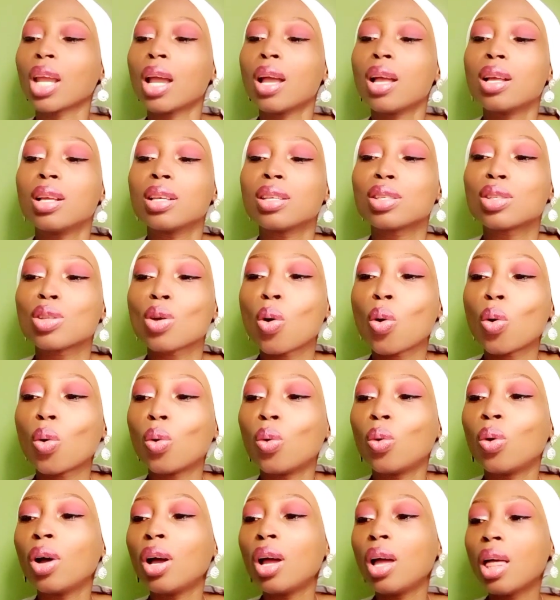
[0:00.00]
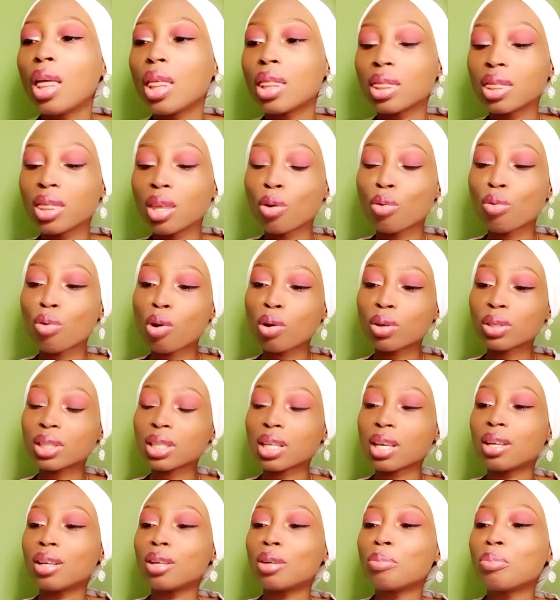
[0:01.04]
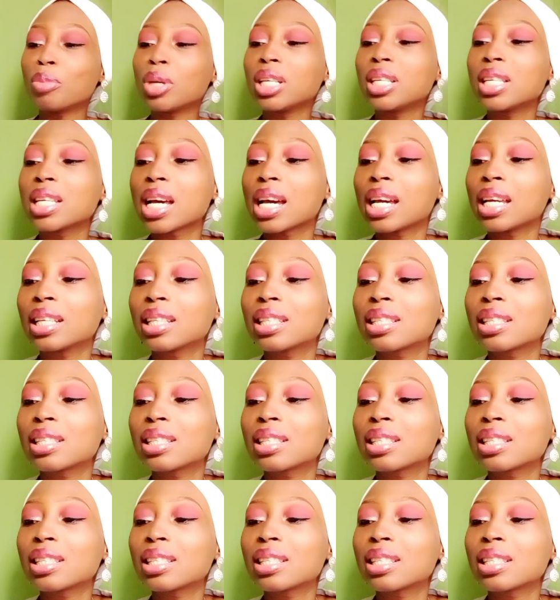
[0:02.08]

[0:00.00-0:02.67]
So the Rose Midnight,